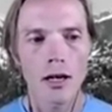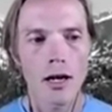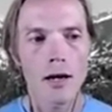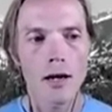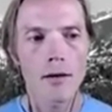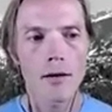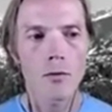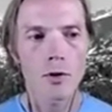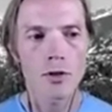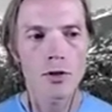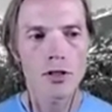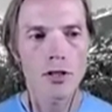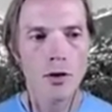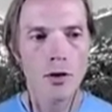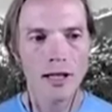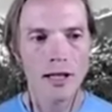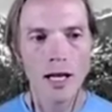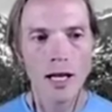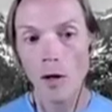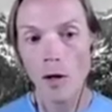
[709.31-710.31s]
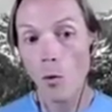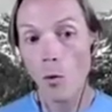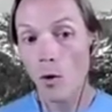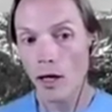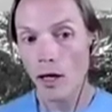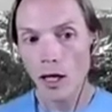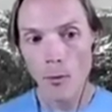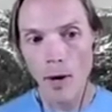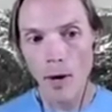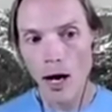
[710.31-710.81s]
which is going to let me work
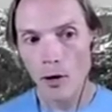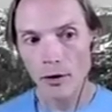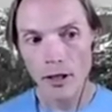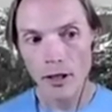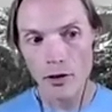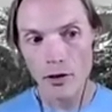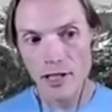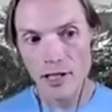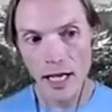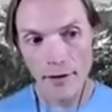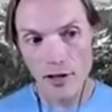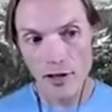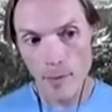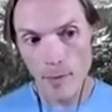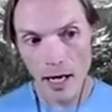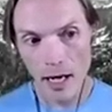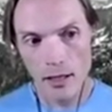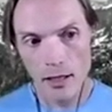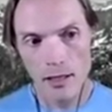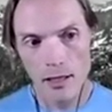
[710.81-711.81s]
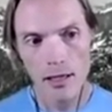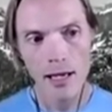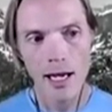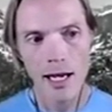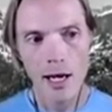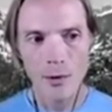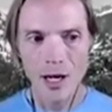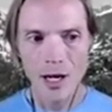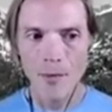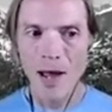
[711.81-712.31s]
in my own little safe space.
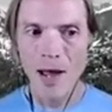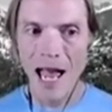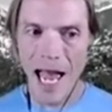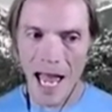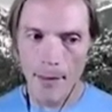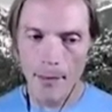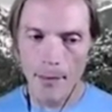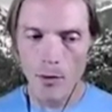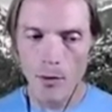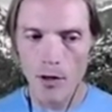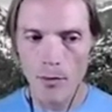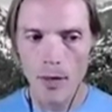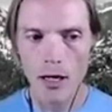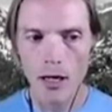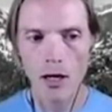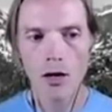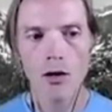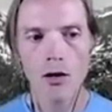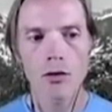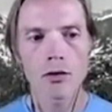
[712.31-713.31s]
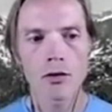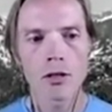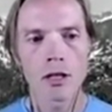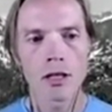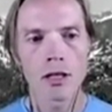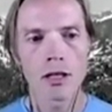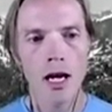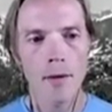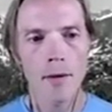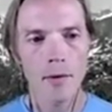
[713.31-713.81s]
When I'm happy with my code,
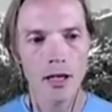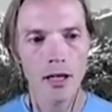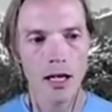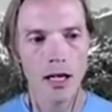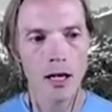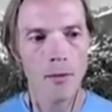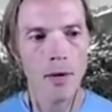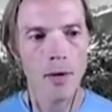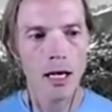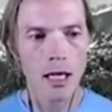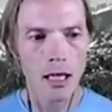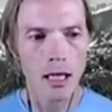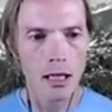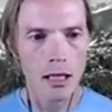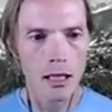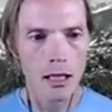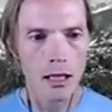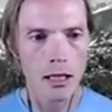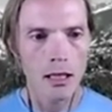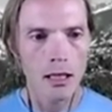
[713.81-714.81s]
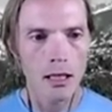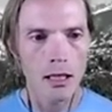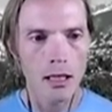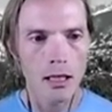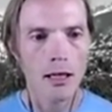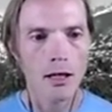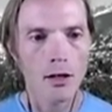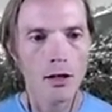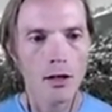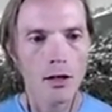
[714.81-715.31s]
I'm going to commit it. I'm
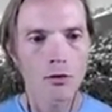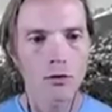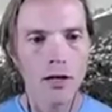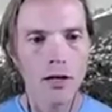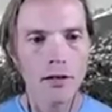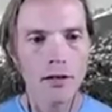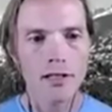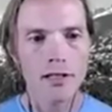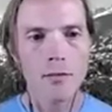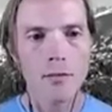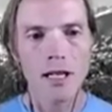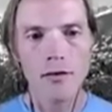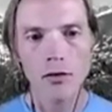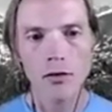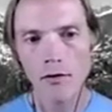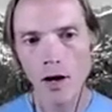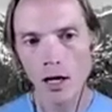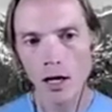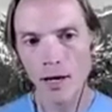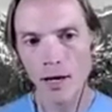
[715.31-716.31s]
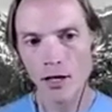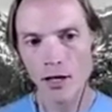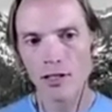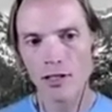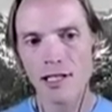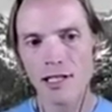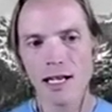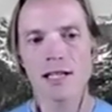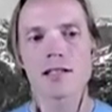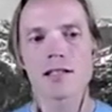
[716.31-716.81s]
going to run some level of automation
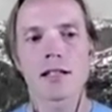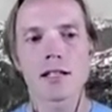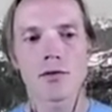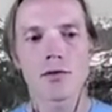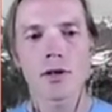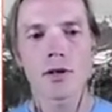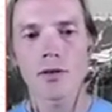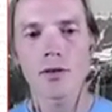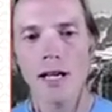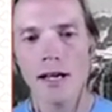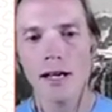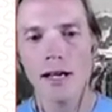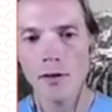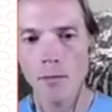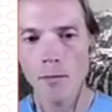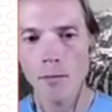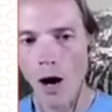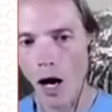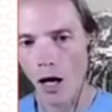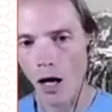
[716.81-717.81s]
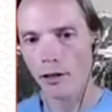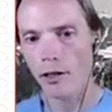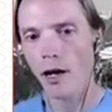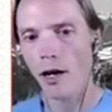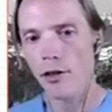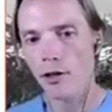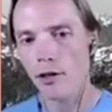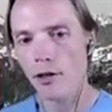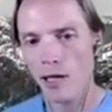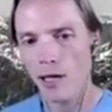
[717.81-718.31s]
testing so I don't have to bother
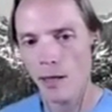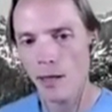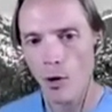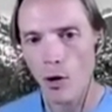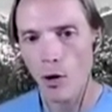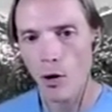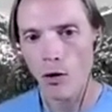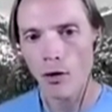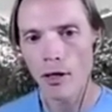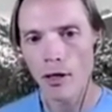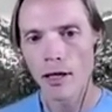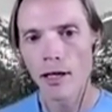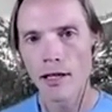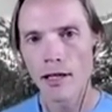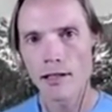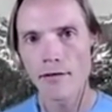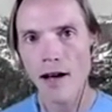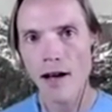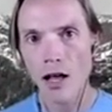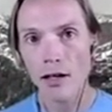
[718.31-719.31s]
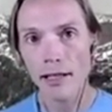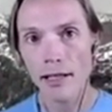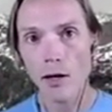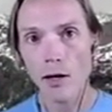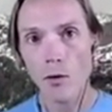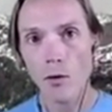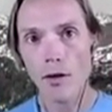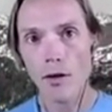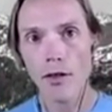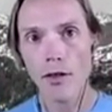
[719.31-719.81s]
other people to validate
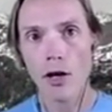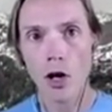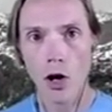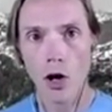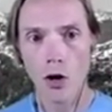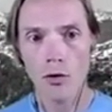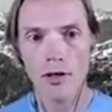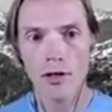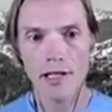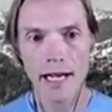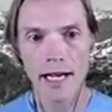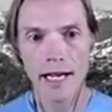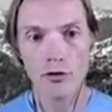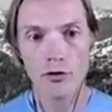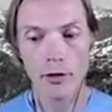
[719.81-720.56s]
whether the code is actually